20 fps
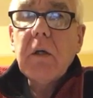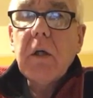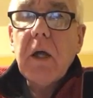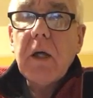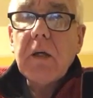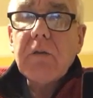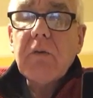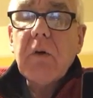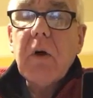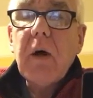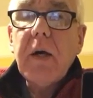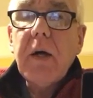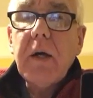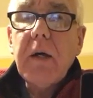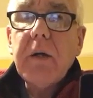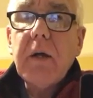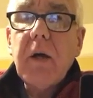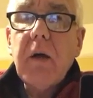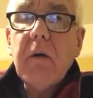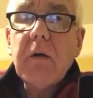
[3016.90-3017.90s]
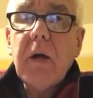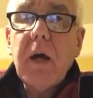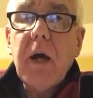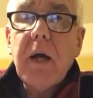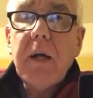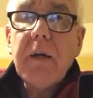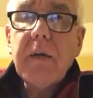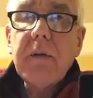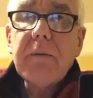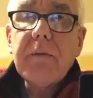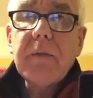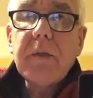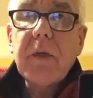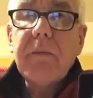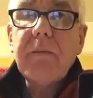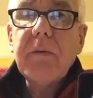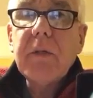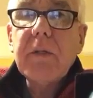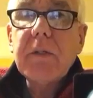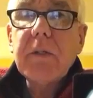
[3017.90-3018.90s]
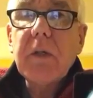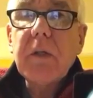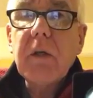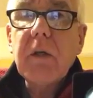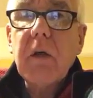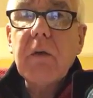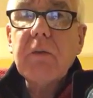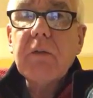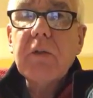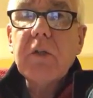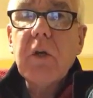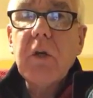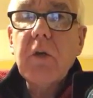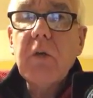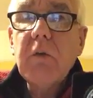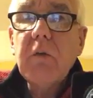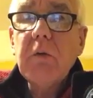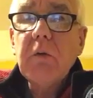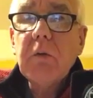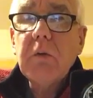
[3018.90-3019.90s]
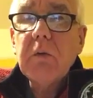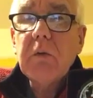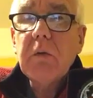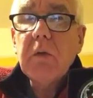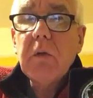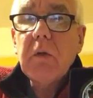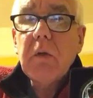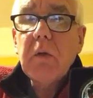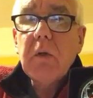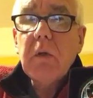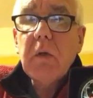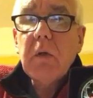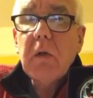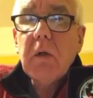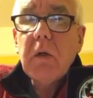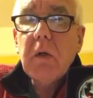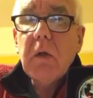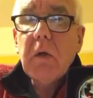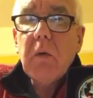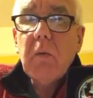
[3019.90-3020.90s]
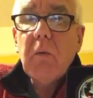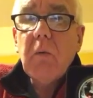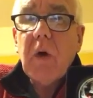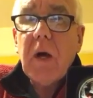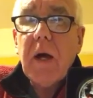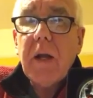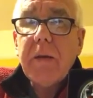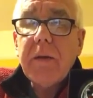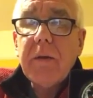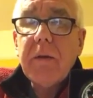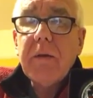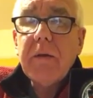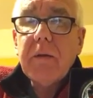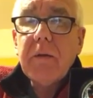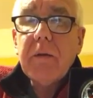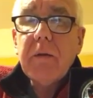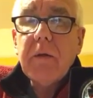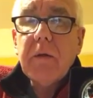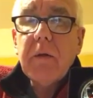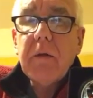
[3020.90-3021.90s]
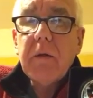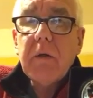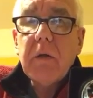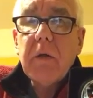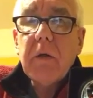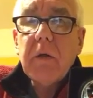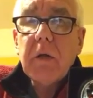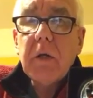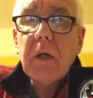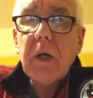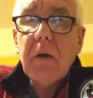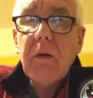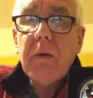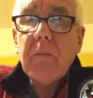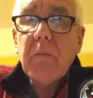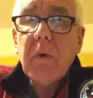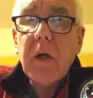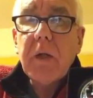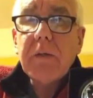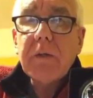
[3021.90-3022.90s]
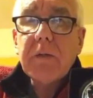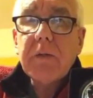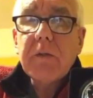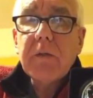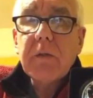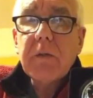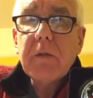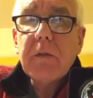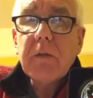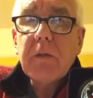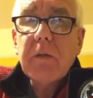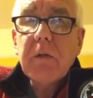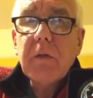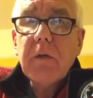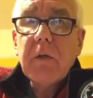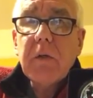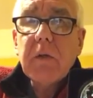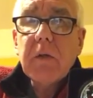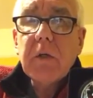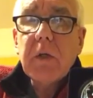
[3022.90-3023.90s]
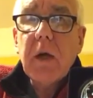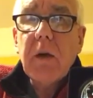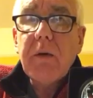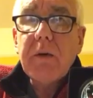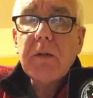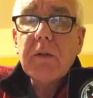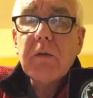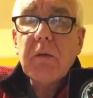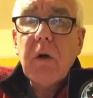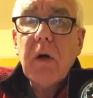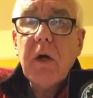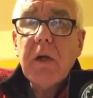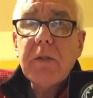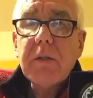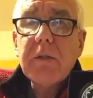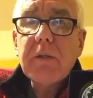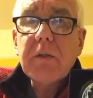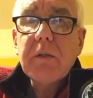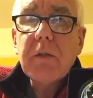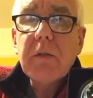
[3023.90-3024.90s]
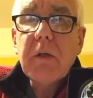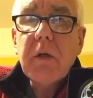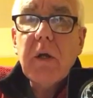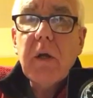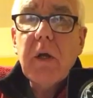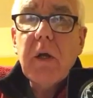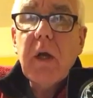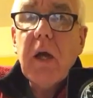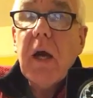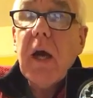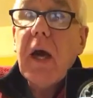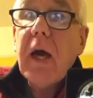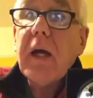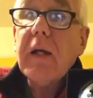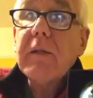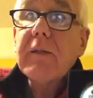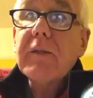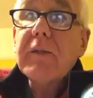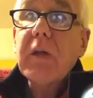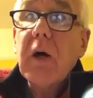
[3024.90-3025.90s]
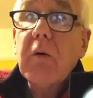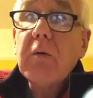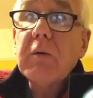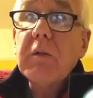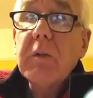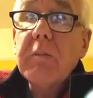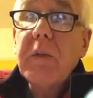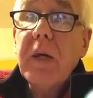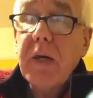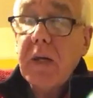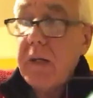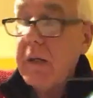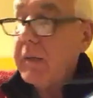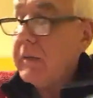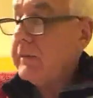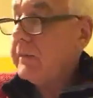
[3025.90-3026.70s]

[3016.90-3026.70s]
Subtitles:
That's right, Ian. Okay, 70. So 2, 1, going once, going twice, and sold to Mick.